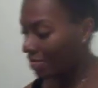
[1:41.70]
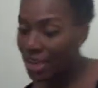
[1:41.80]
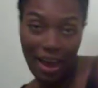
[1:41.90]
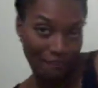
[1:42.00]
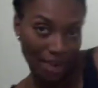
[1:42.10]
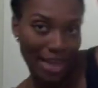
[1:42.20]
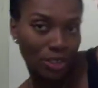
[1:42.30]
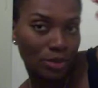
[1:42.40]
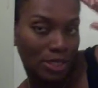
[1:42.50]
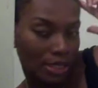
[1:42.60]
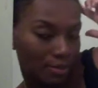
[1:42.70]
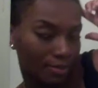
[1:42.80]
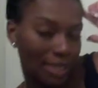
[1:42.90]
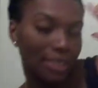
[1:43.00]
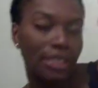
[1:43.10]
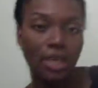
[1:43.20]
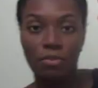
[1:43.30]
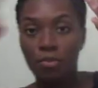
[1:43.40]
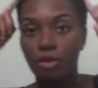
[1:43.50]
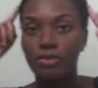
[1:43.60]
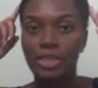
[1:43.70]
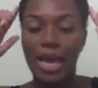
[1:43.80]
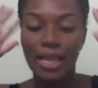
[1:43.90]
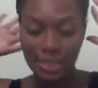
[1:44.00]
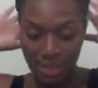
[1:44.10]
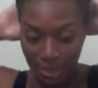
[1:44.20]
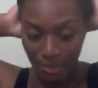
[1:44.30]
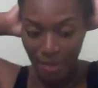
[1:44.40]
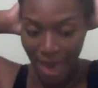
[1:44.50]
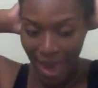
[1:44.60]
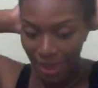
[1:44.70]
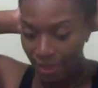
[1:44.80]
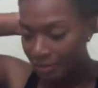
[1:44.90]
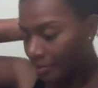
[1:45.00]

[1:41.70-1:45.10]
then I flat twisted. I did that on both sides. In the back,